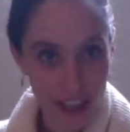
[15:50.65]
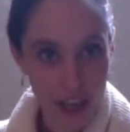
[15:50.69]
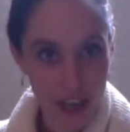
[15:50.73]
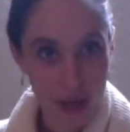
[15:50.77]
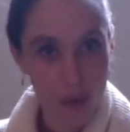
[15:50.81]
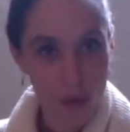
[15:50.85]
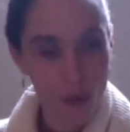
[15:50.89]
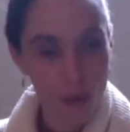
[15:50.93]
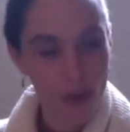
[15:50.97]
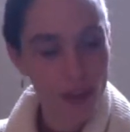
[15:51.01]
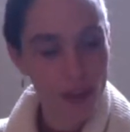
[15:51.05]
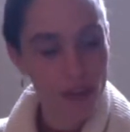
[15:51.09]

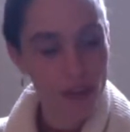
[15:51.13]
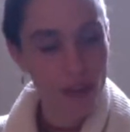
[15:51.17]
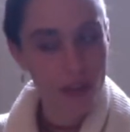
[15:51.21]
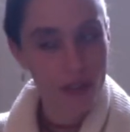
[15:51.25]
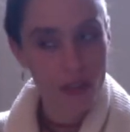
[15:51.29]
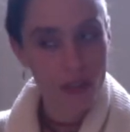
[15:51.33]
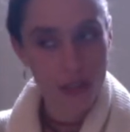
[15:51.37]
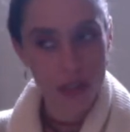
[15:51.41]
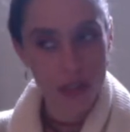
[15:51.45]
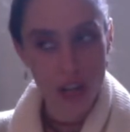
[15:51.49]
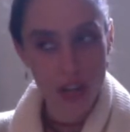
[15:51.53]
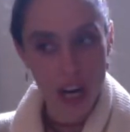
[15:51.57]
with
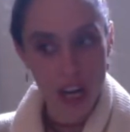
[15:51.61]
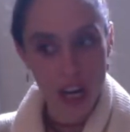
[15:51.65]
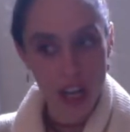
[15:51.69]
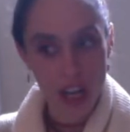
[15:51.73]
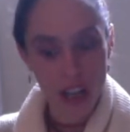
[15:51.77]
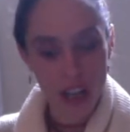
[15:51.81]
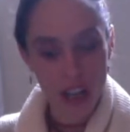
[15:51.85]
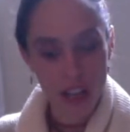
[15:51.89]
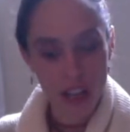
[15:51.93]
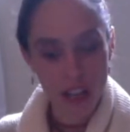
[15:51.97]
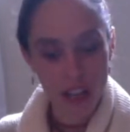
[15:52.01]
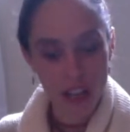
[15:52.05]
strength,
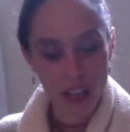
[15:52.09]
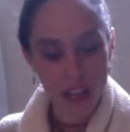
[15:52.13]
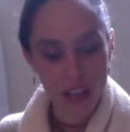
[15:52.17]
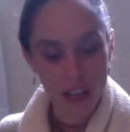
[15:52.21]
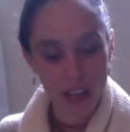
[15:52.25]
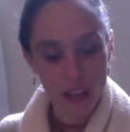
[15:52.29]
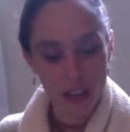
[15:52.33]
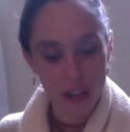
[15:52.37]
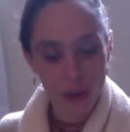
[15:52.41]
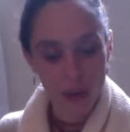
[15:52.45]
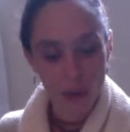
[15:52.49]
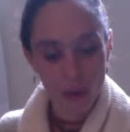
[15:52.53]

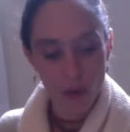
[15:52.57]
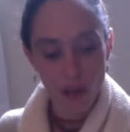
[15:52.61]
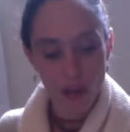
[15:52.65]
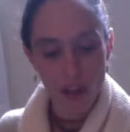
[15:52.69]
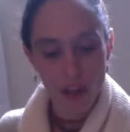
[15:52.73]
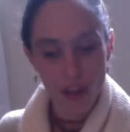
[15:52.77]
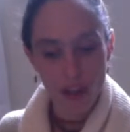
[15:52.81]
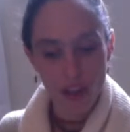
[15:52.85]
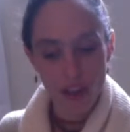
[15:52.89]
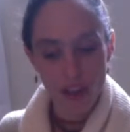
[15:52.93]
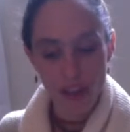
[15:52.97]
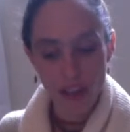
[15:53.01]
with
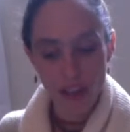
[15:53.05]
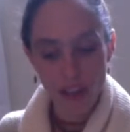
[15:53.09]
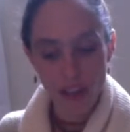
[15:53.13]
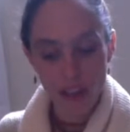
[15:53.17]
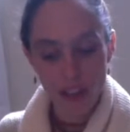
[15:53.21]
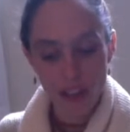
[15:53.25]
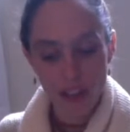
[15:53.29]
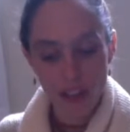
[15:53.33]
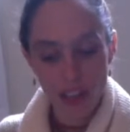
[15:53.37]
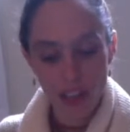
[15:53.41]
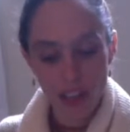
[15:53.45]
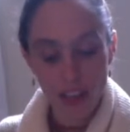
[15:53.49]

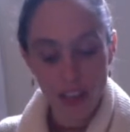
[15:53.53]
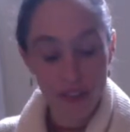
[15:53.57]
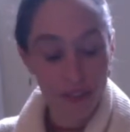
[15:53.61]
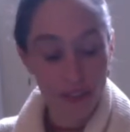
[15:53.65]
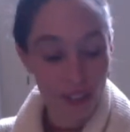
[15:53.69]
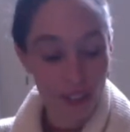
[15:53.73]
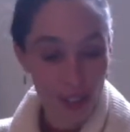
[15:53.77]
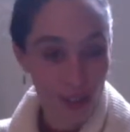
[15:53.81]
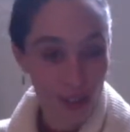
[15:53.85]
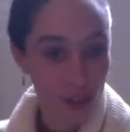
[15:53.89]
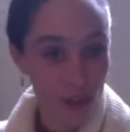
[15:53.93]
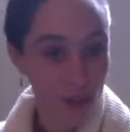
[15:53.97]

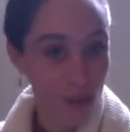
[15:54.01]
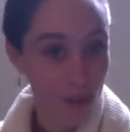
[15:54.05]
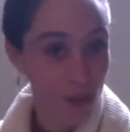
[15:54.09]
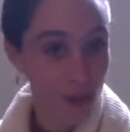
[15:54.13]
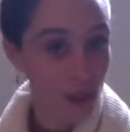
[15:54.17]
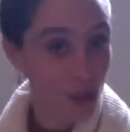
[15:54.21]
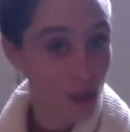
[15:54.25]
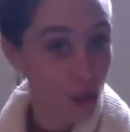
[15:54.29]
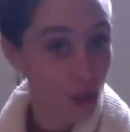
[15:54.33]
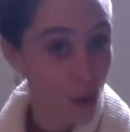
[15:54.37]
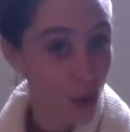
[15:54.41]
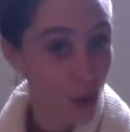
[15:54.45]
conviction, with
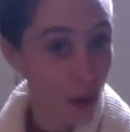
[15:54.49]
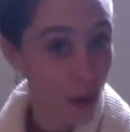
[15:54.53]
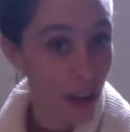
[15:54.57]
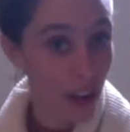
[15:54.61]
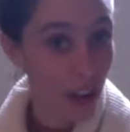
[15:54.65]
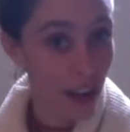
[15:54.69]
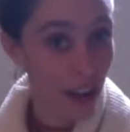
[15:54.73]
joy.